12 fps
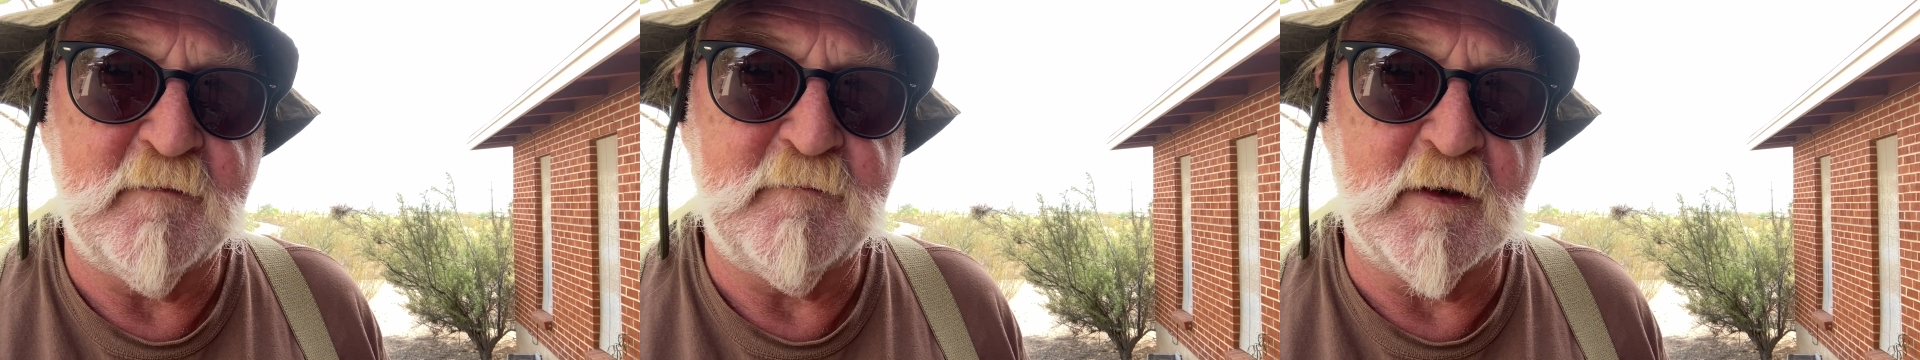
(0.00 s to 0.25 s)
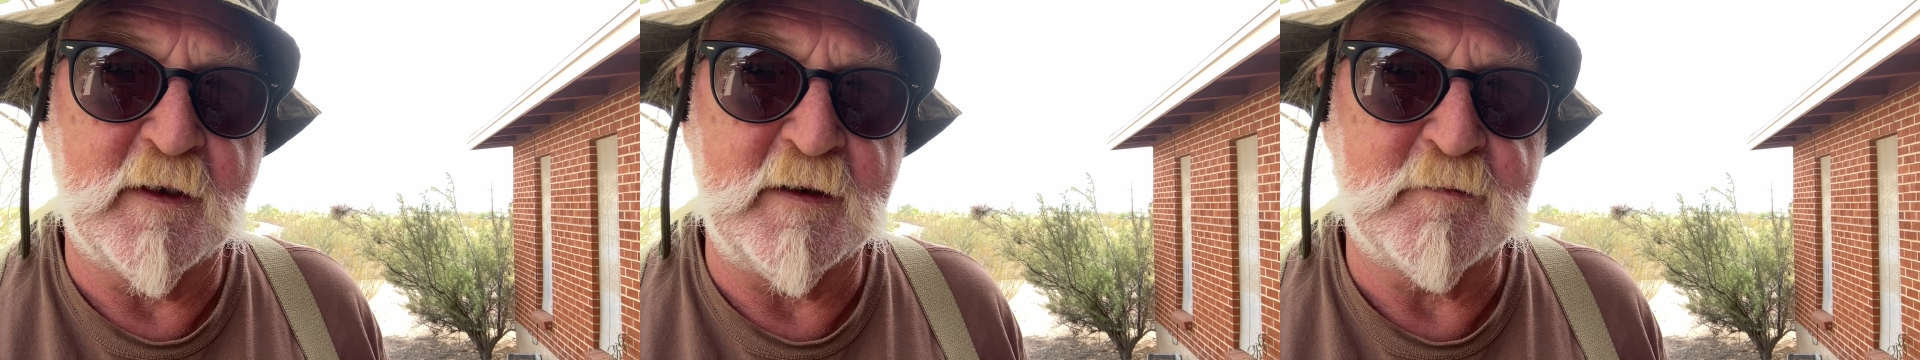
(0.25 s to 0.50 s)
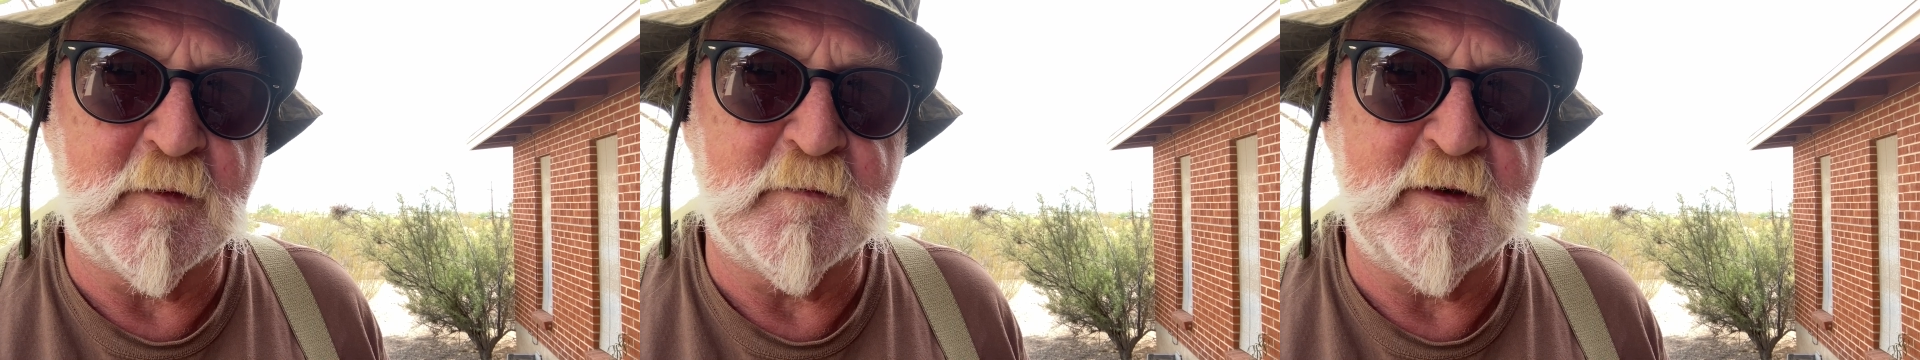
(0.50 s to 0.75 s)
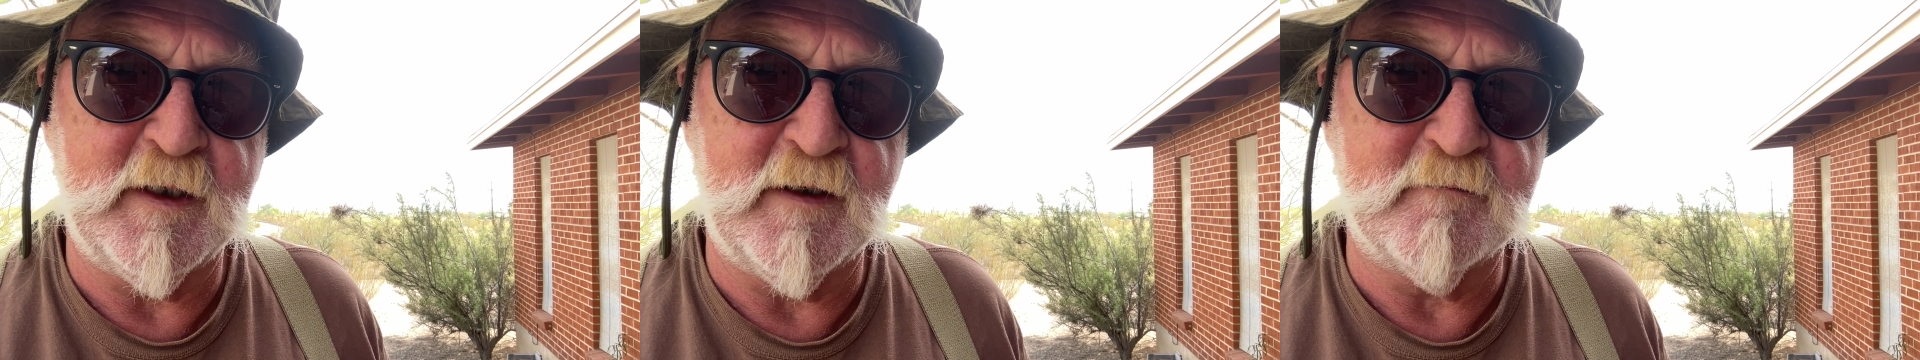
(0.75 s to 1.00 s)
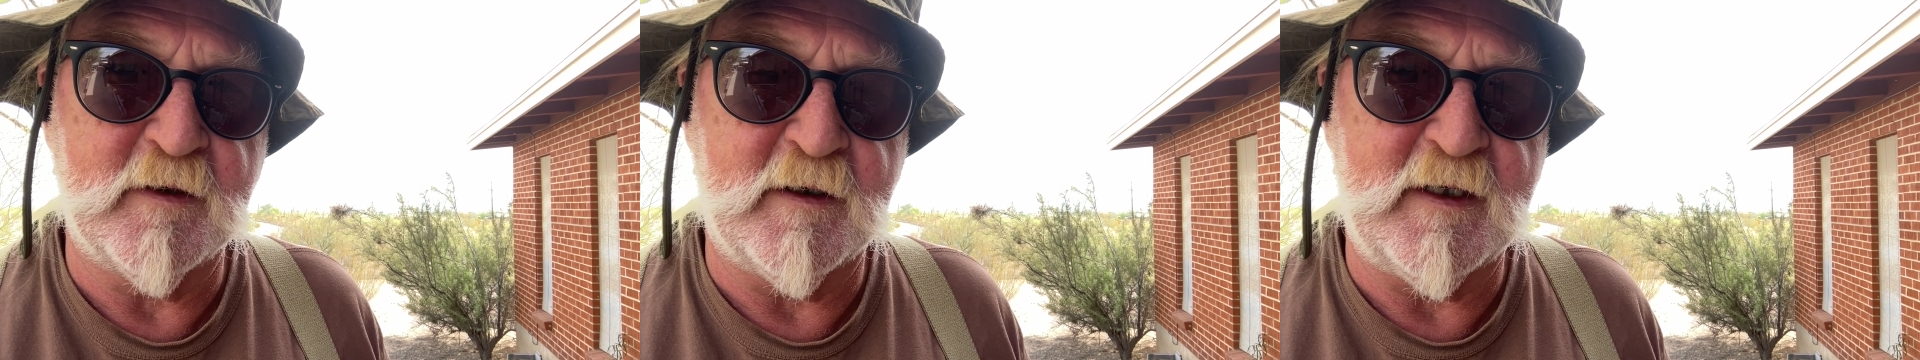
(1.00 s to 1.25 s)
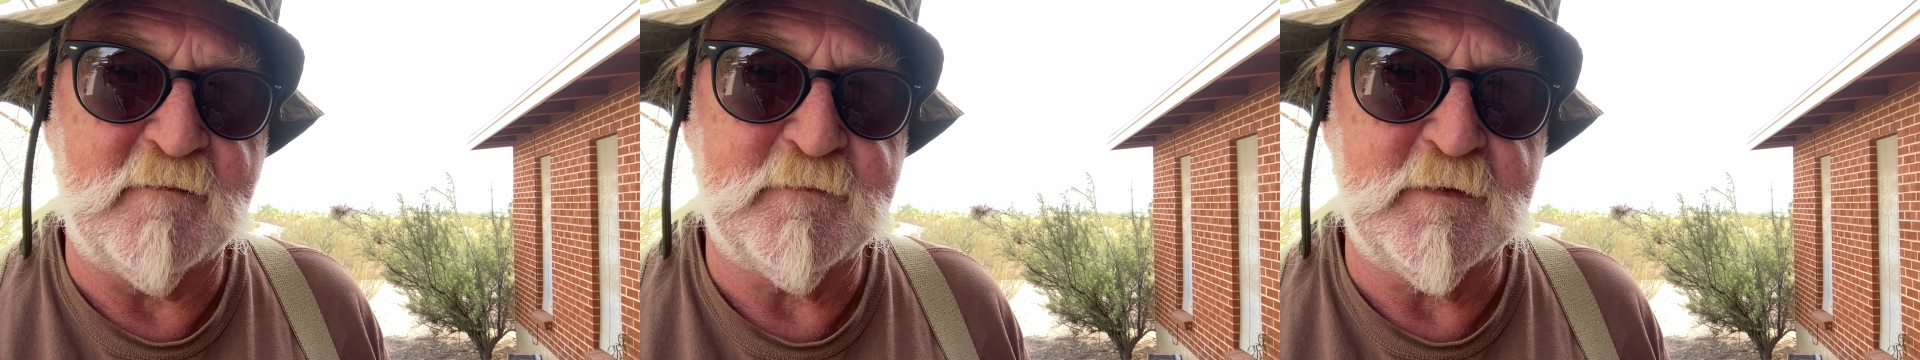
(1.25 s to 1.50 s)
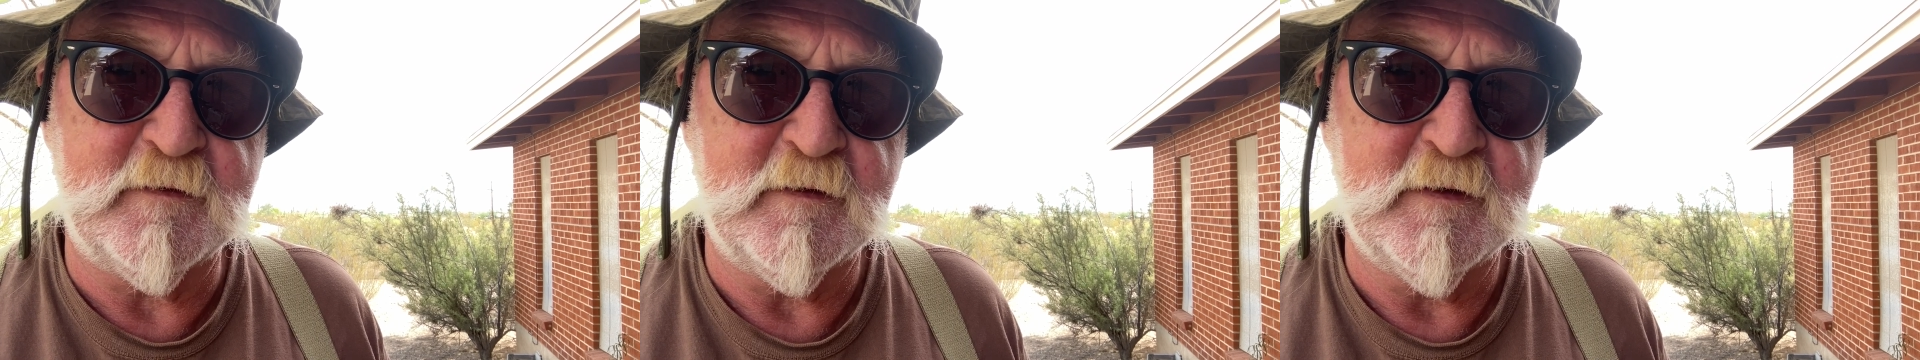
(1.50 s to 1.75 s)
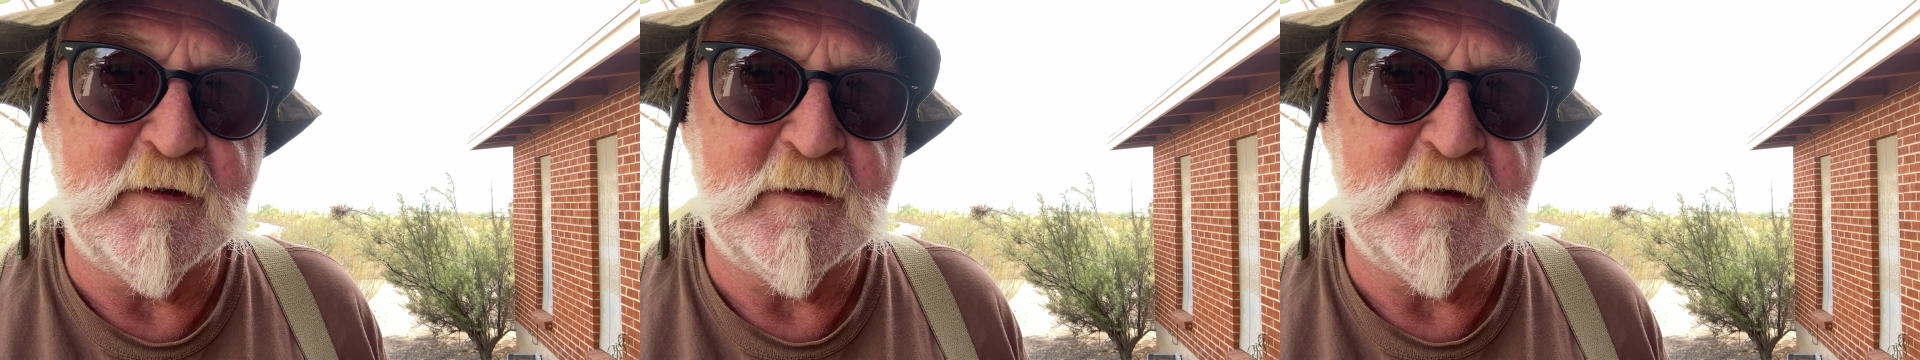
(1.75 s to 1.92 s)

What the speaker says: If you like what we have to offer,